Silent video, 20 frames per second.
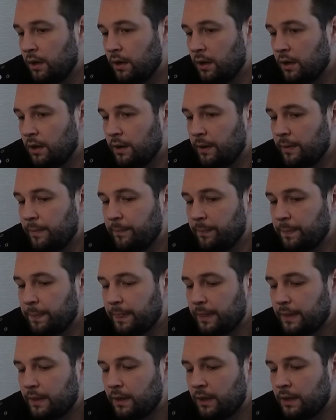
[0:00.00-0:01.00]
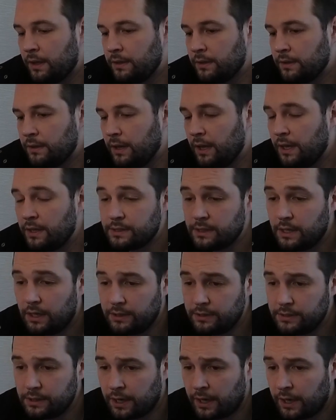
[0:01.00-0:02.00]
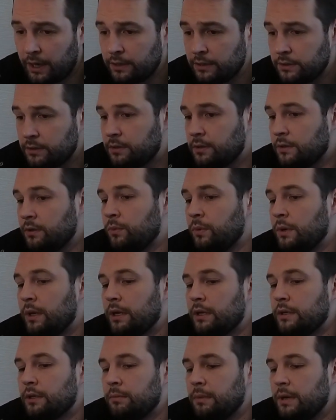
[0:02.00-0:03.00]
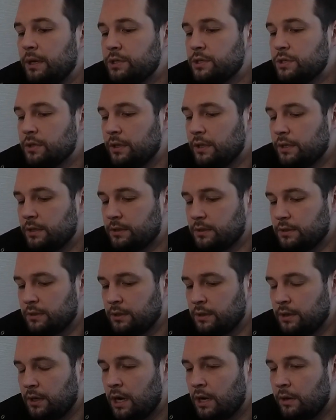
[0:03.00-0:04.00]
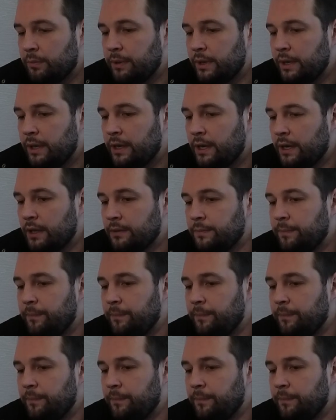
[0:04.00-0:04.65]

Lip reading: And at the other hand, we can imagine that RPA